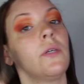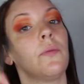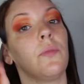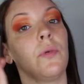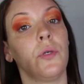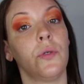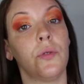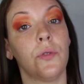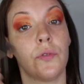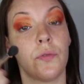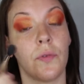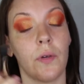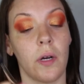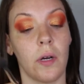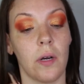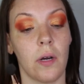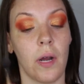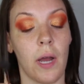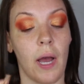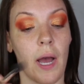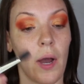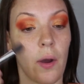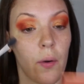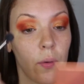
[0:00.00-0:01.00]
that we use
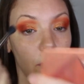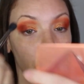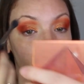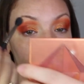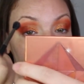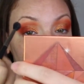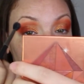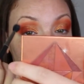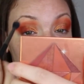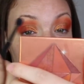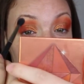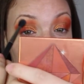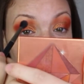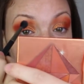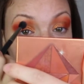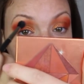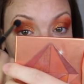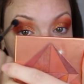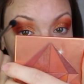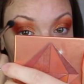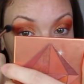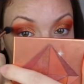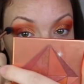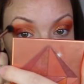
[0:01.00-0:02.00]
for our transition
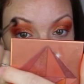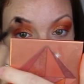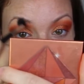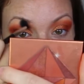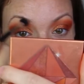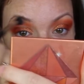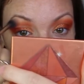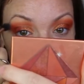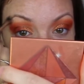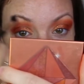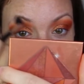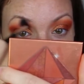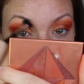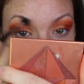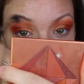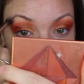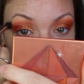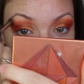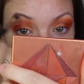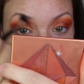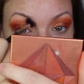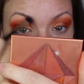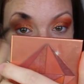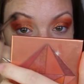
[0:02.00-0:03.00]
color, and we're just going
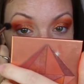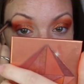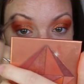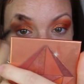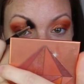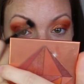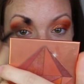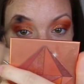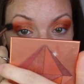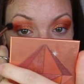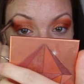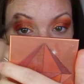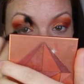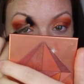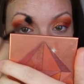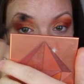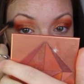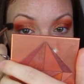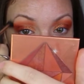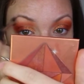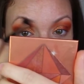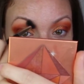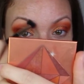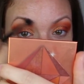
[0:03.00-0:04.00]
to
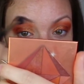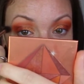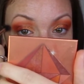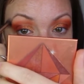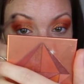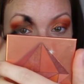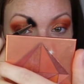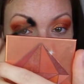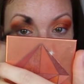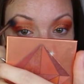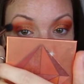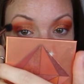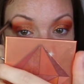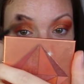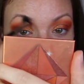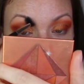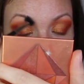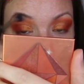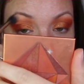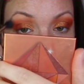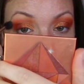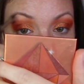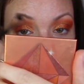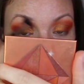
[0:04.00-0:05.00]
blend a little bit at the
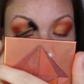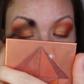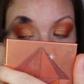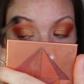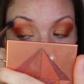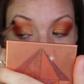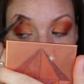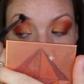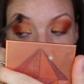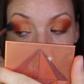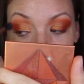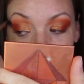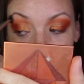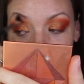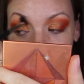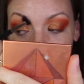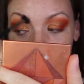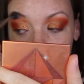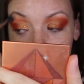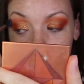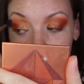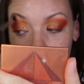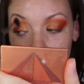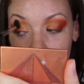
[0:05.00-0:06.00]
top
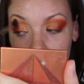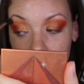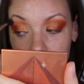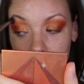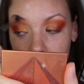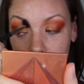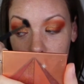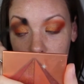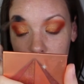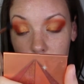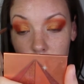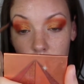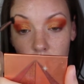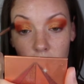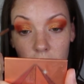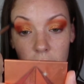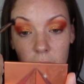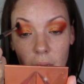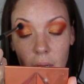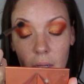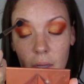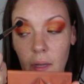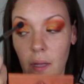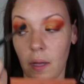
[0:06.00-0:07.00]
just to make
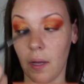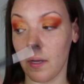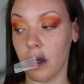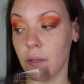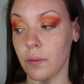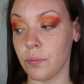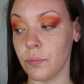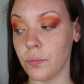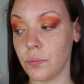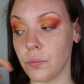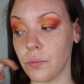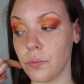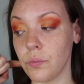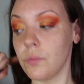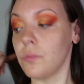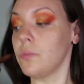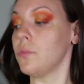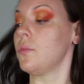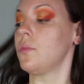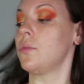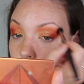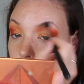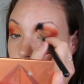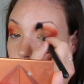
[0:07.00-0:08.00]
that line
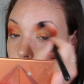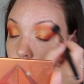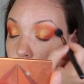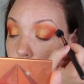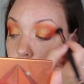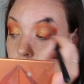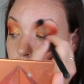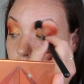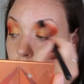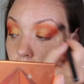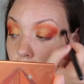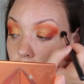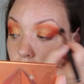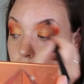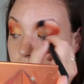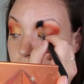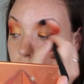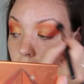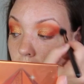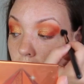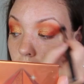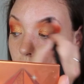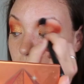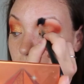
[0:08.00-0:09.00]
a little bit more
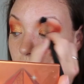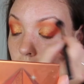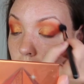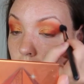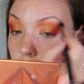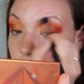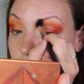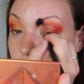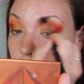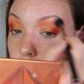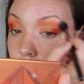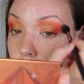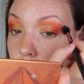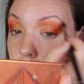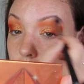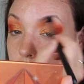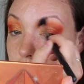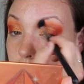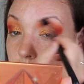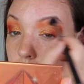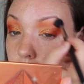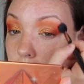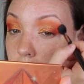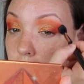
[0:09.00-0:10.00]

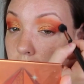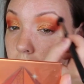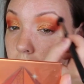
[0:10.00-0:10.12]
flawless.